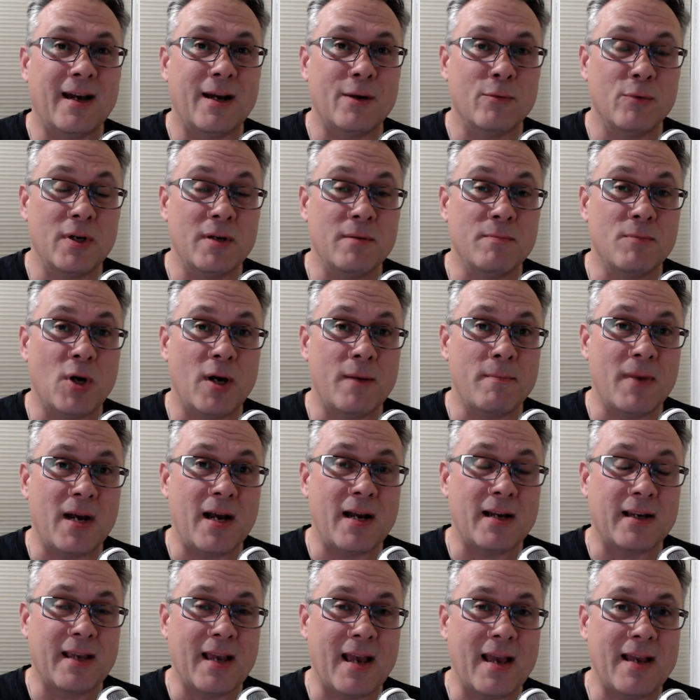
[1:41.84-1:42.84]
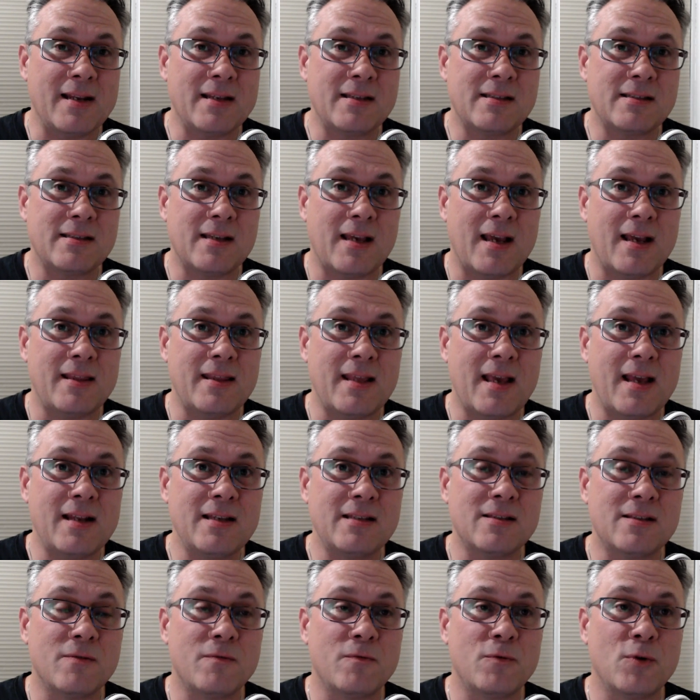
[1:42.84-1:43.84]
written by Mark Gatiss. And that
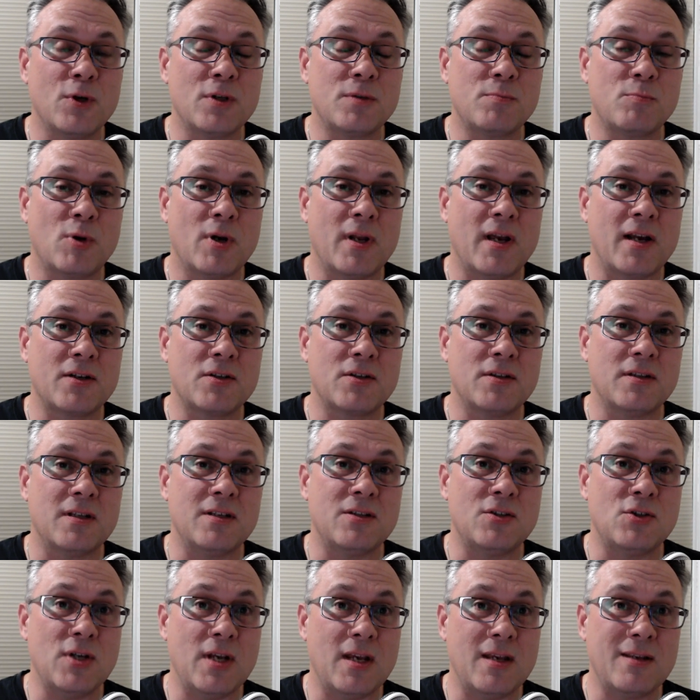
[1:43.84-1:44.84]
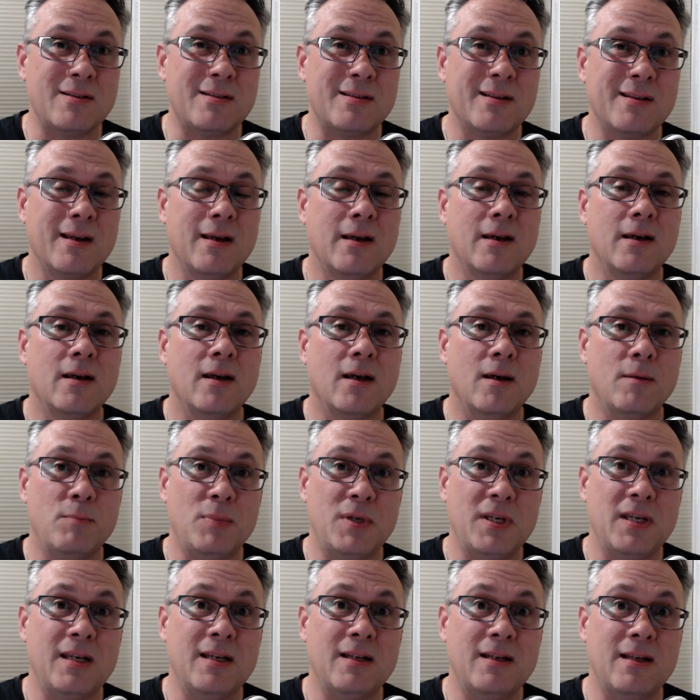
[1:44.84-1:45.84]
is the first production that Jez
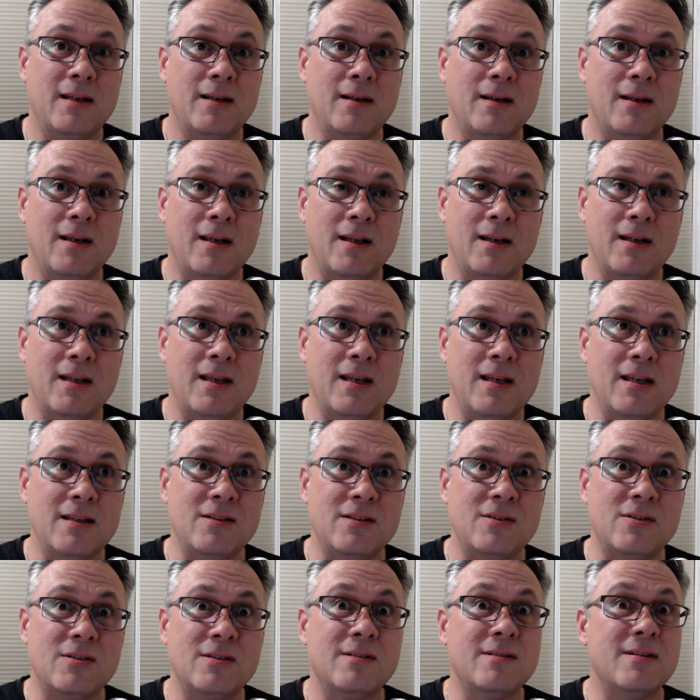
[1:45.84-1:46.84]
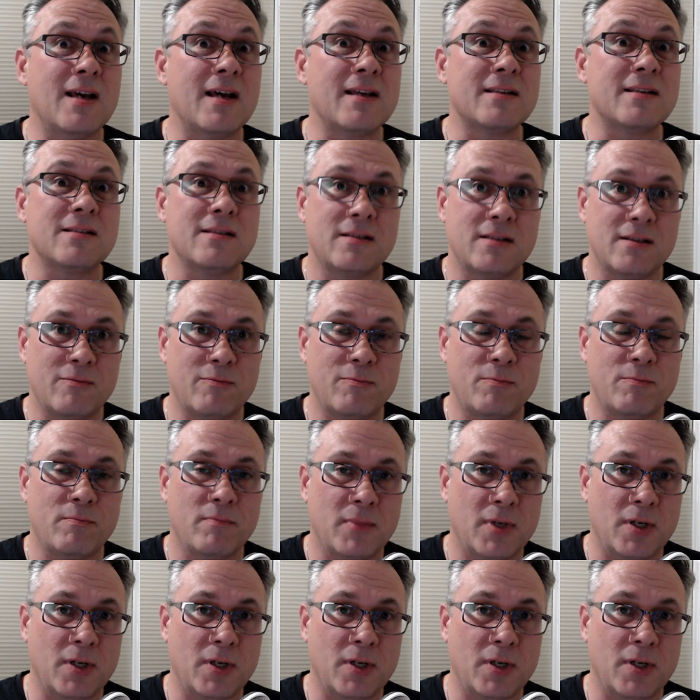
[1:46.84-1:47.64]
appeared in his dozens of